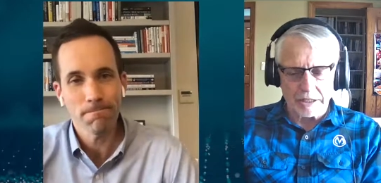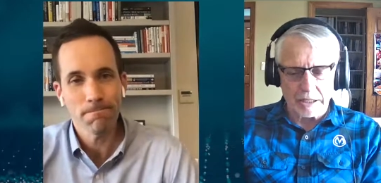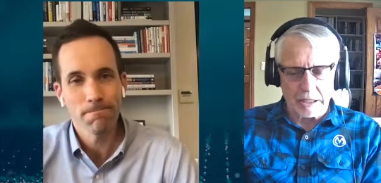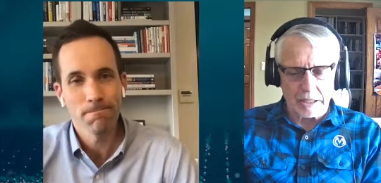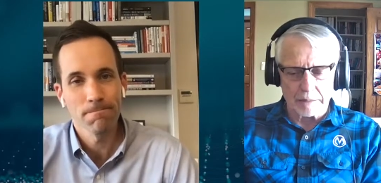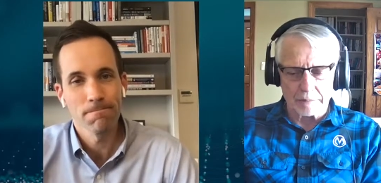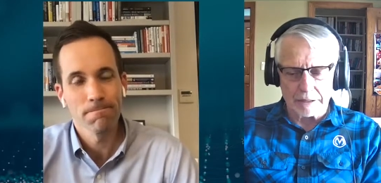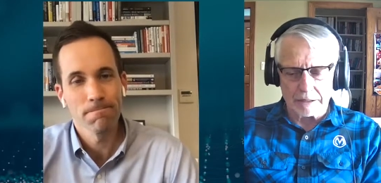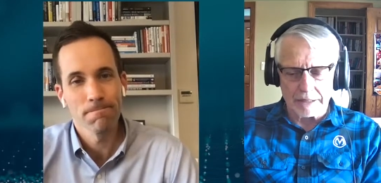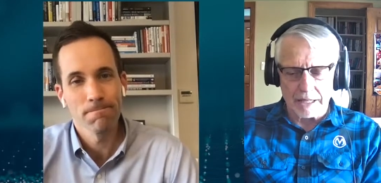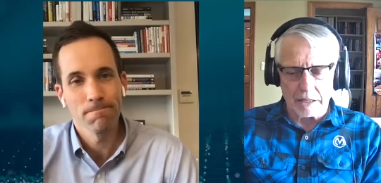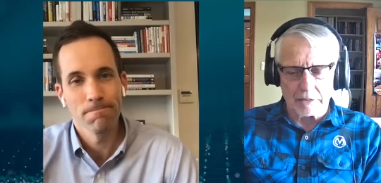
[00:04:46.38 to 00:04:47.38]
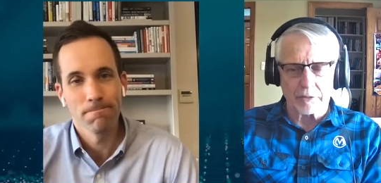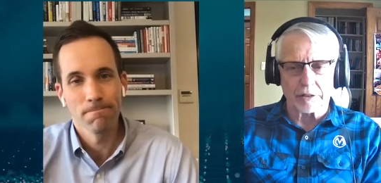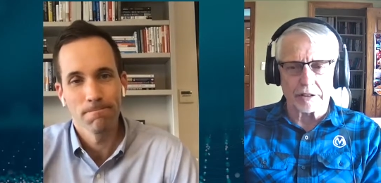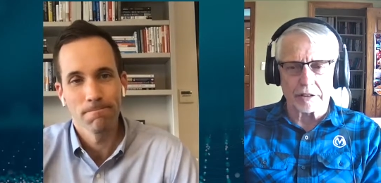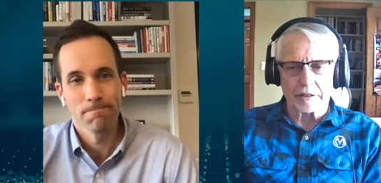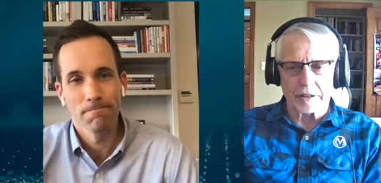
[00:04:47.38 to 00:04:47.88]
Speaker 1: uh, I'm a
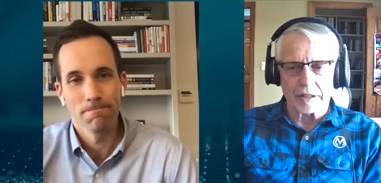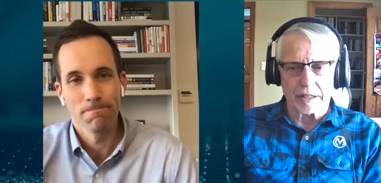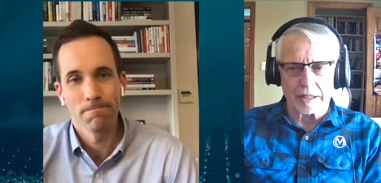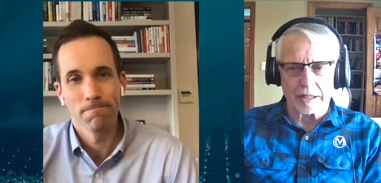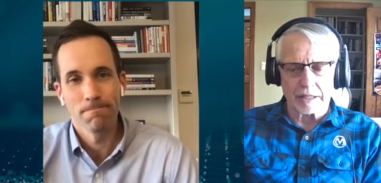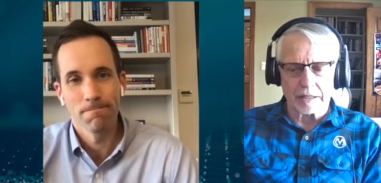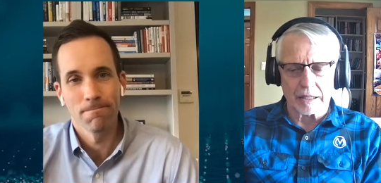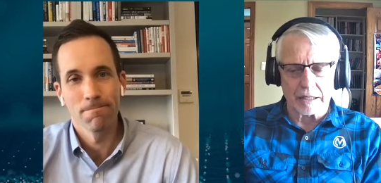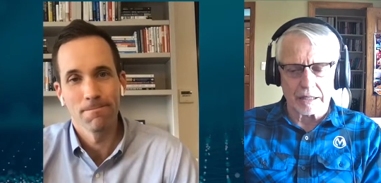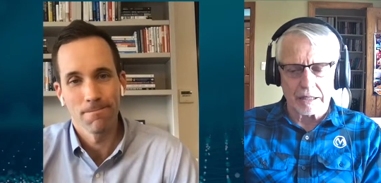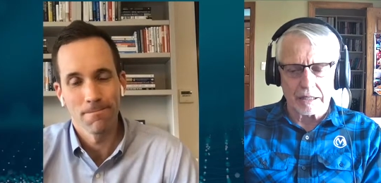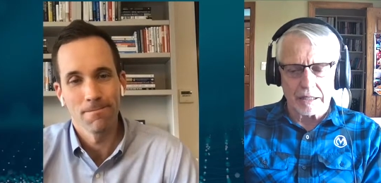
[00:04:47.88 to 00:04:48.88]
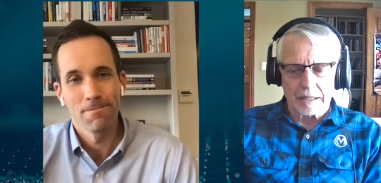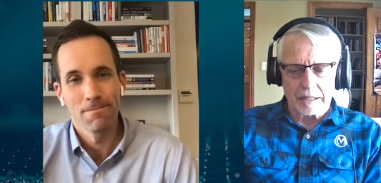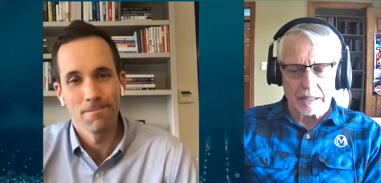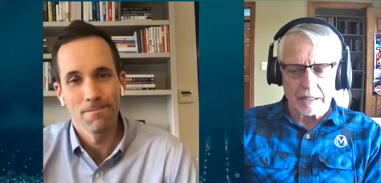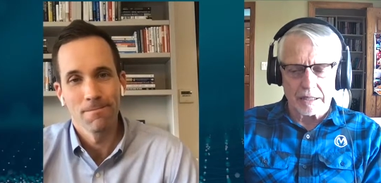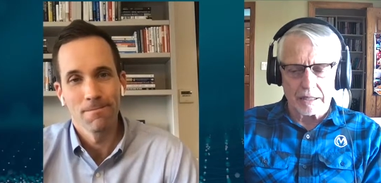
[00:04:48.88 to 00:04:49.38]
Californian and uh,
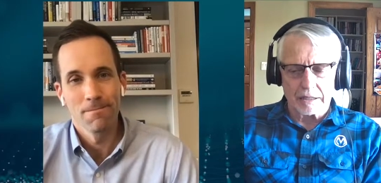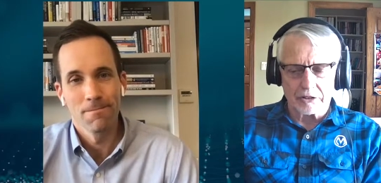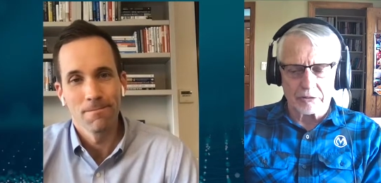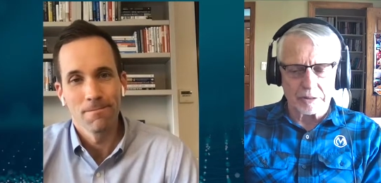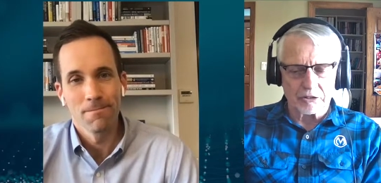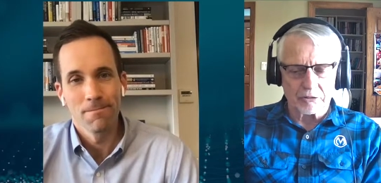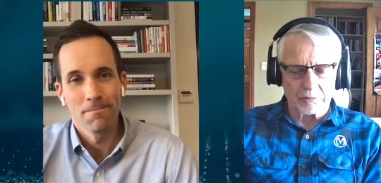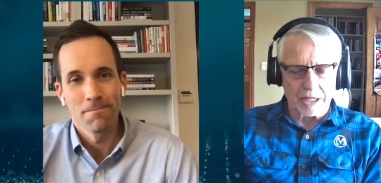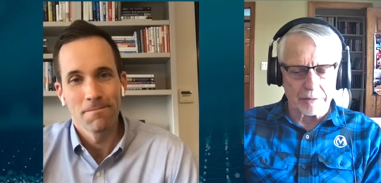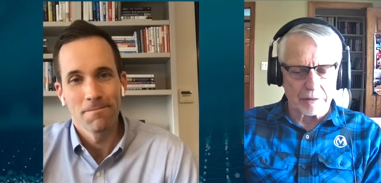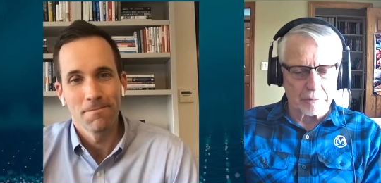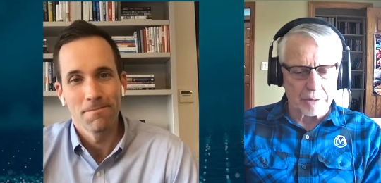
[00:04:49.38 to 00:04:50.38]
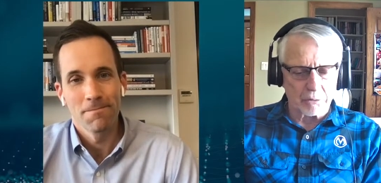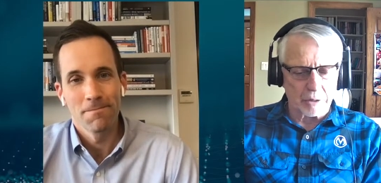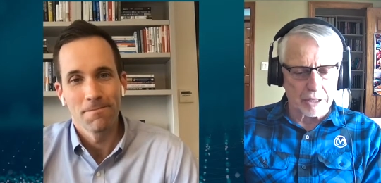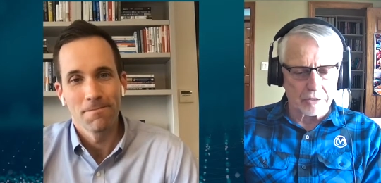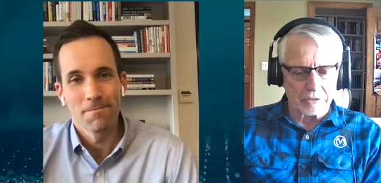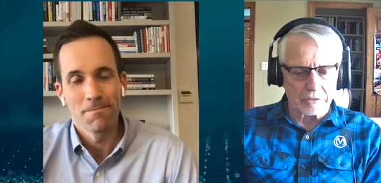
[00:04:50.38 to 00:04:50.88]
uh, spent some time in the
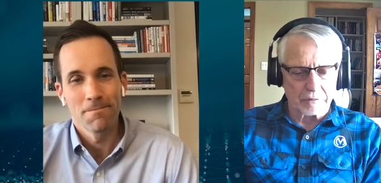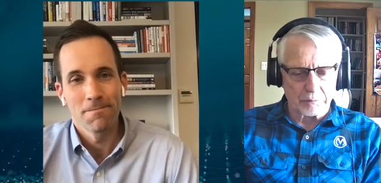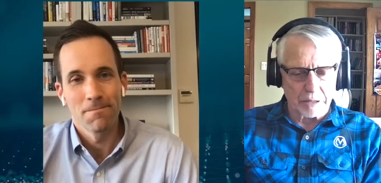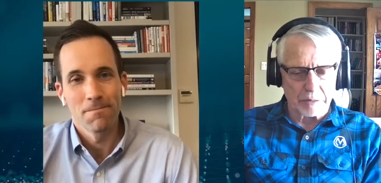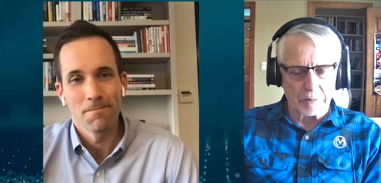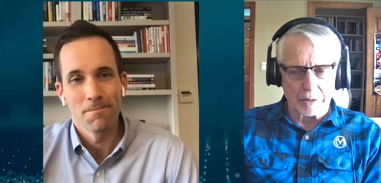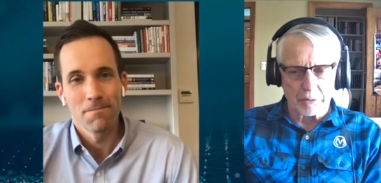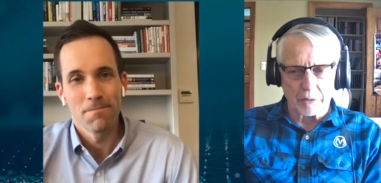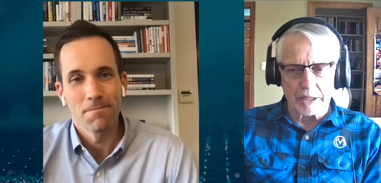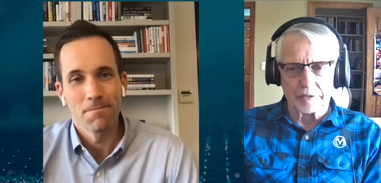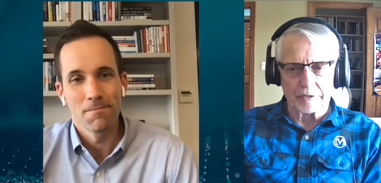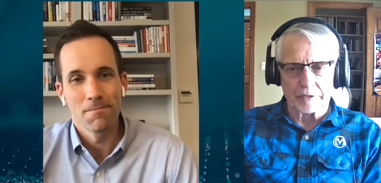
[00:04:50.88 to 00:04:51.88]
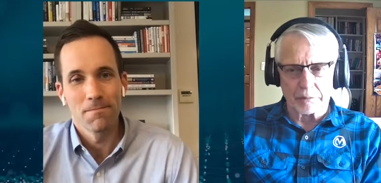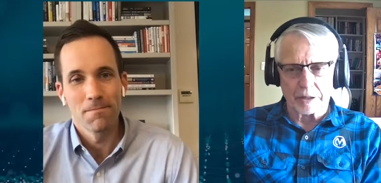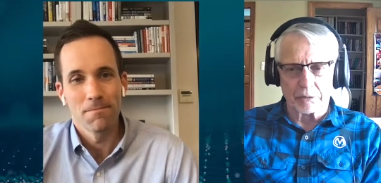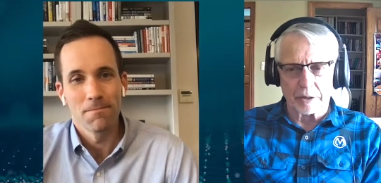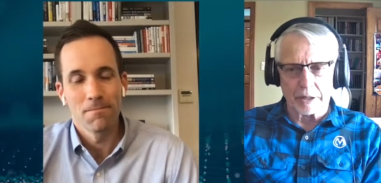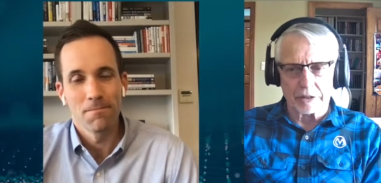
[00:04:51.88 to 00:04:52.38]
Midwest. Met my wife in the
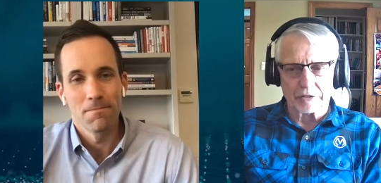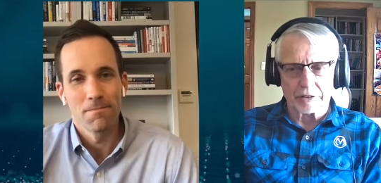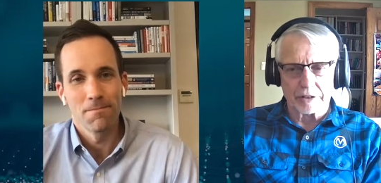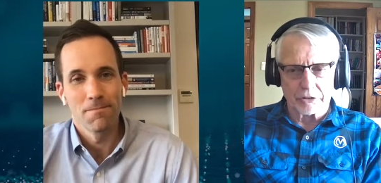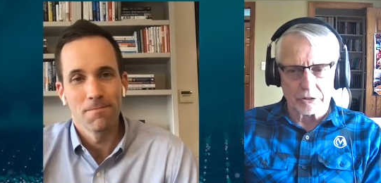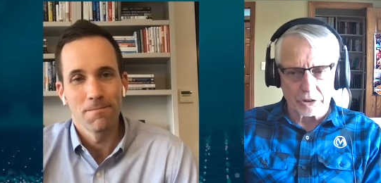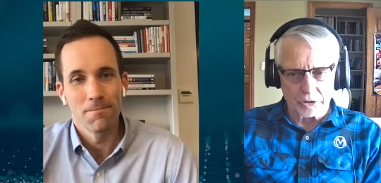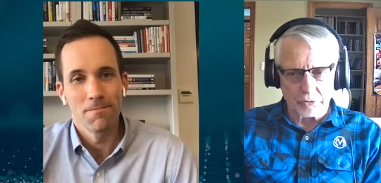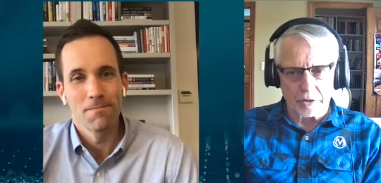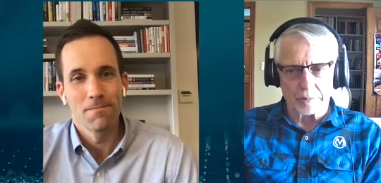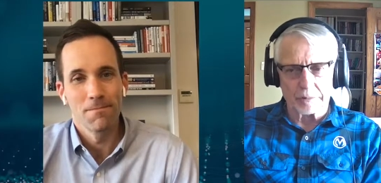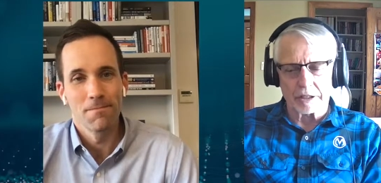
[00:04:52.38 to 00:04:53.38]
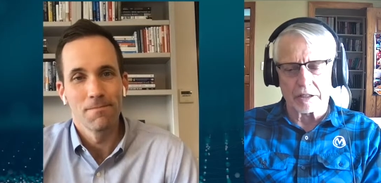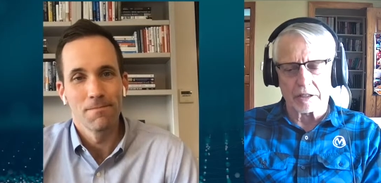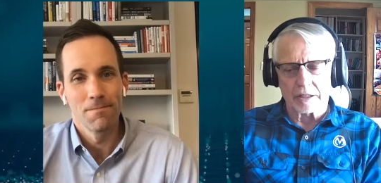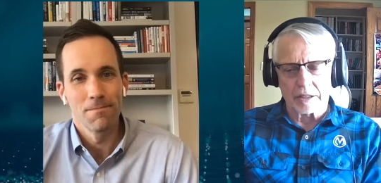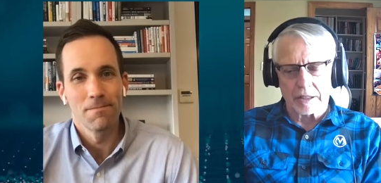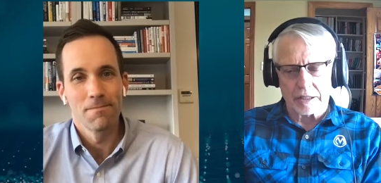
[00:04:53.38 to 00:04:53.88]
Midwest. She's from
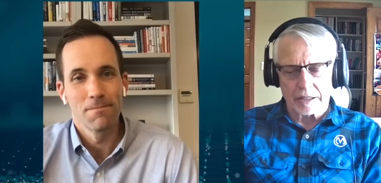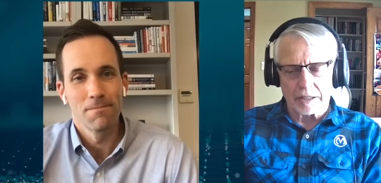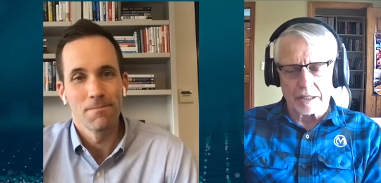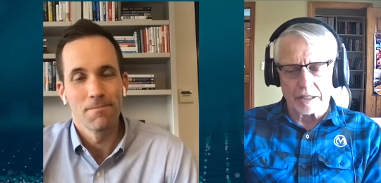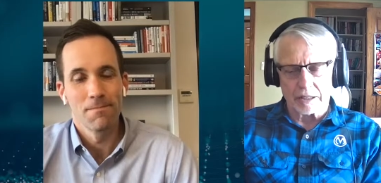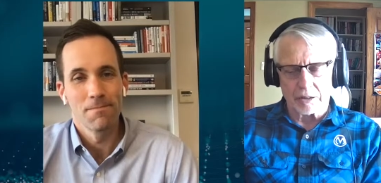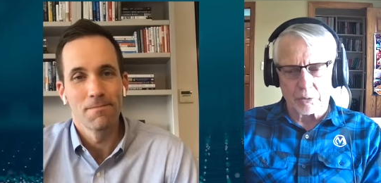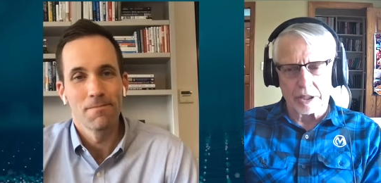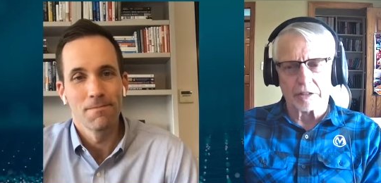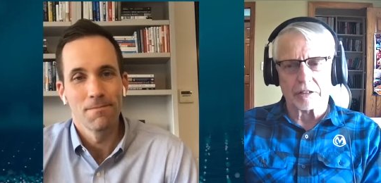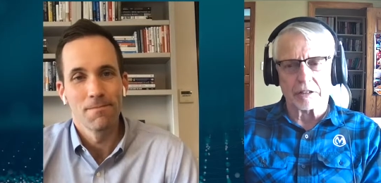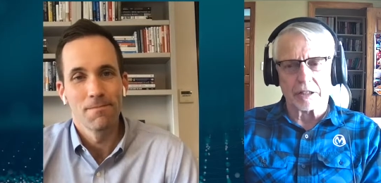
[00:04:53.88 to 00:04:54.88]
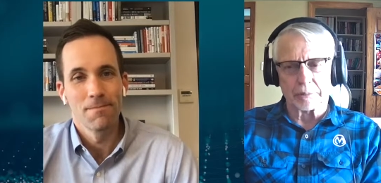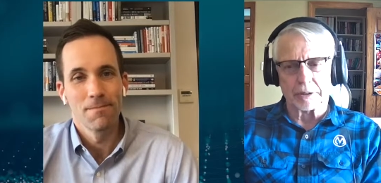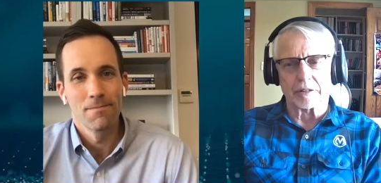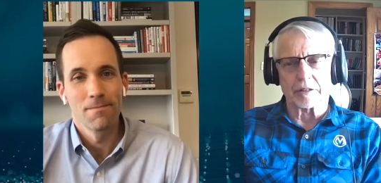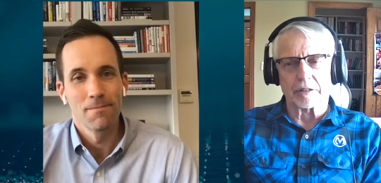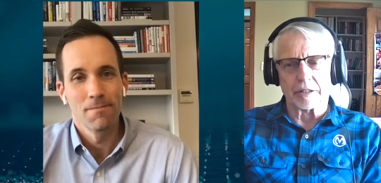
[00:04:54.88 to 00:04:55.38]
here. we ended up
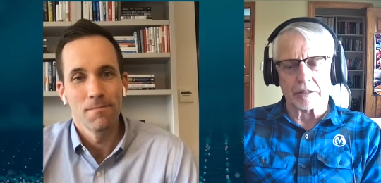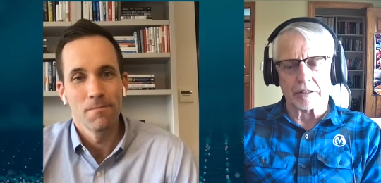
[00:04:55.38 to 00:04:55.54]
here, and